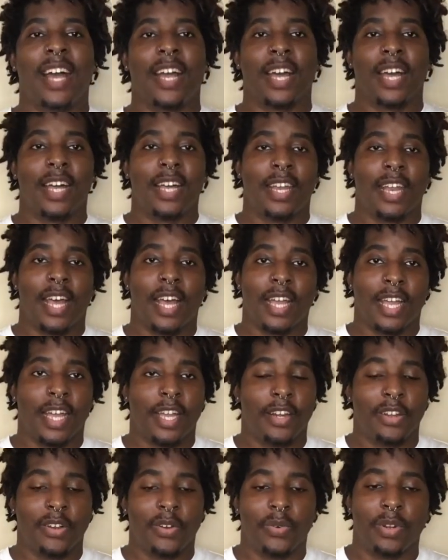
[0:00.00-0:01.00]
I got I
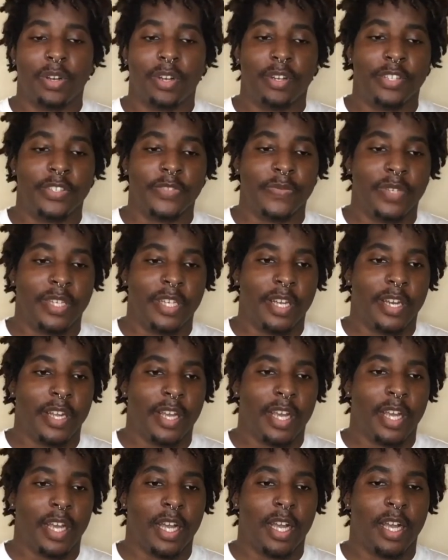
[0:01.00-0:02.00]
got no words, man.
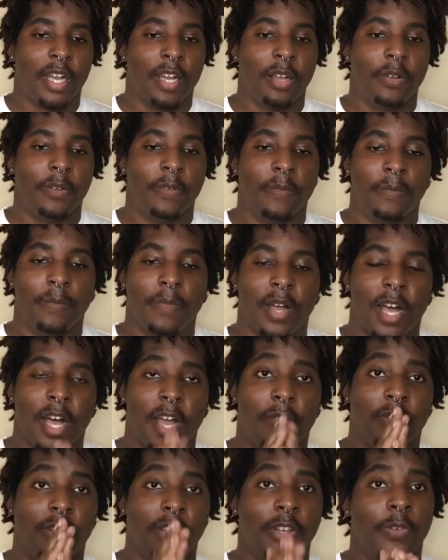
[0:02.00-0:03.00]
Um, I
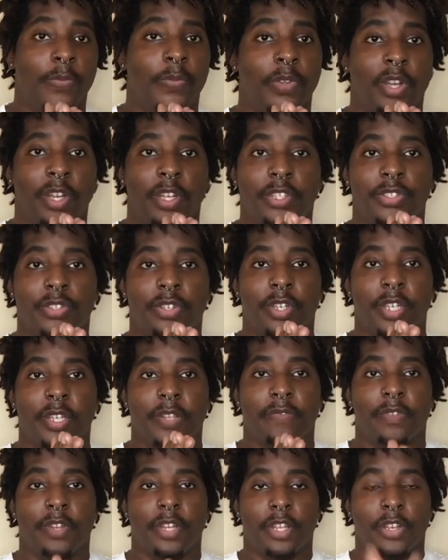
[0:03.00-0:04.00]
really hope y'all enjoyed this
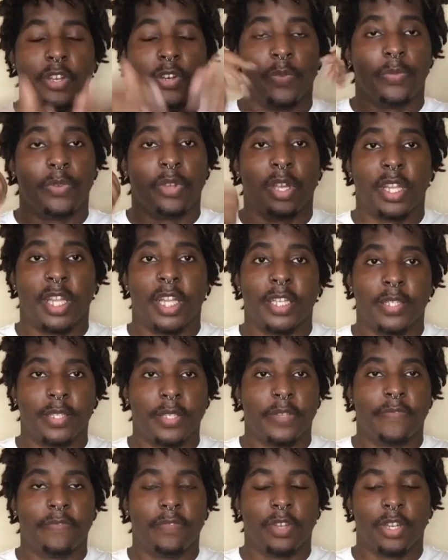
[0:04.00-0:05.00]
video. Hope y'all liked
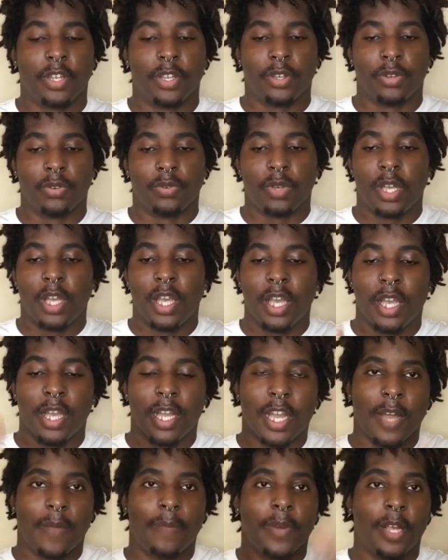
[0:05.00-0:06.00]
this video.
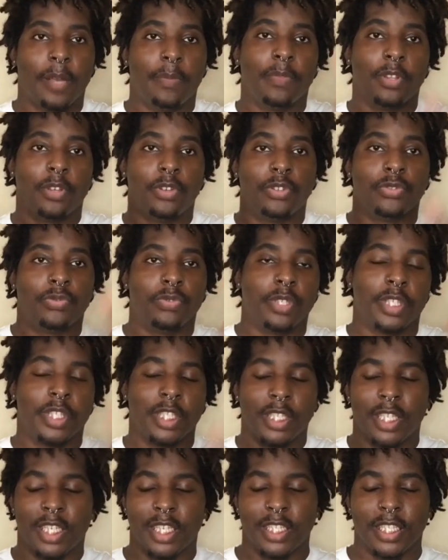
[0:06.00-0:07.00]
Comment down below what you want to
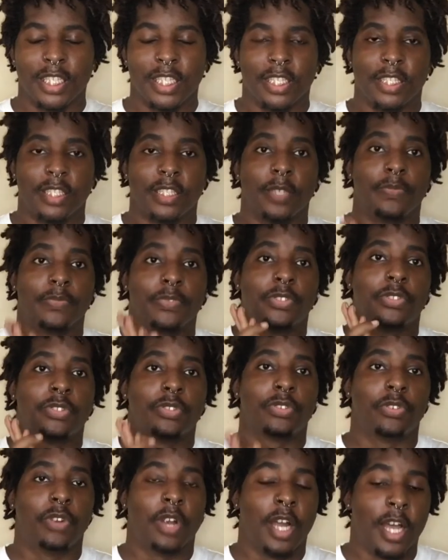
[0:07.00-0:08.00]
see next. And
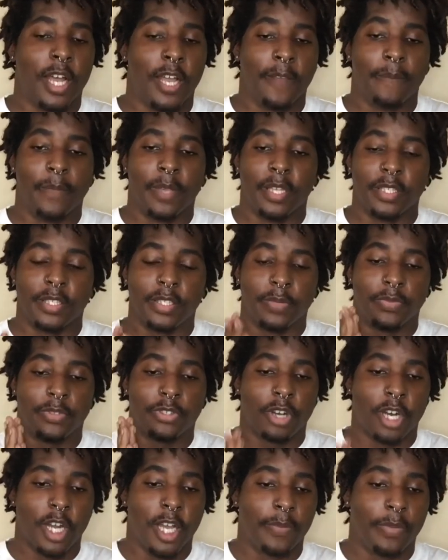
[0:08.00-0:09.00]
subscribe, man.
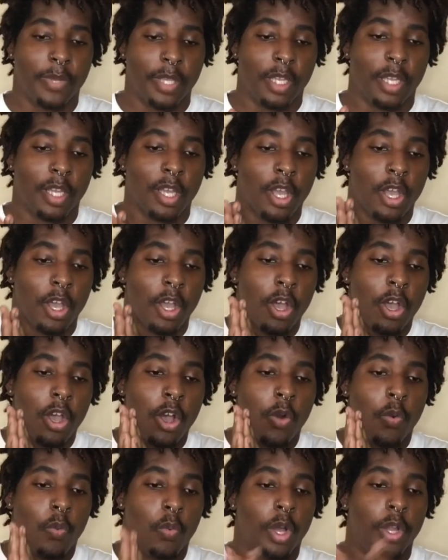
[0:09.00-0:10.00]
Subscribing
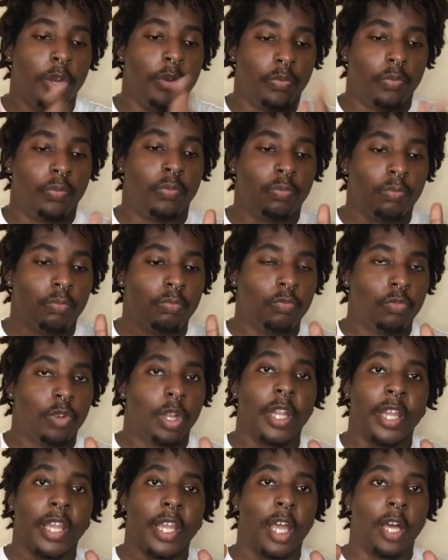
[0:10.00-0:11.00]
would
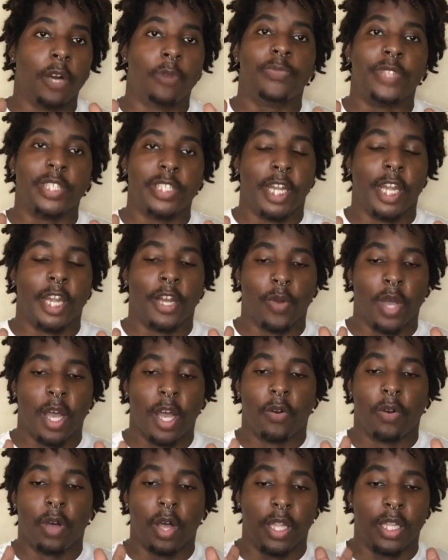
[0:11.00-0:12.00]
really help the channel
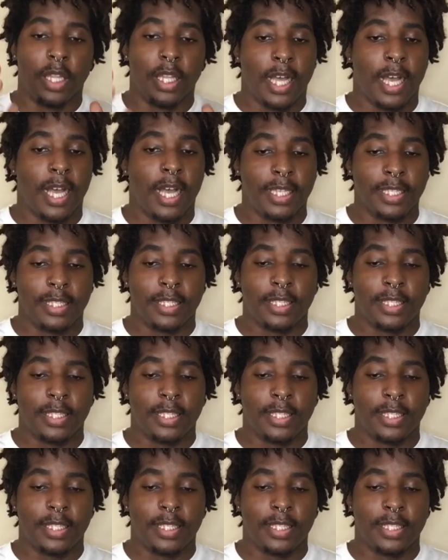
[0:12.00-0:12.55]
out a lot.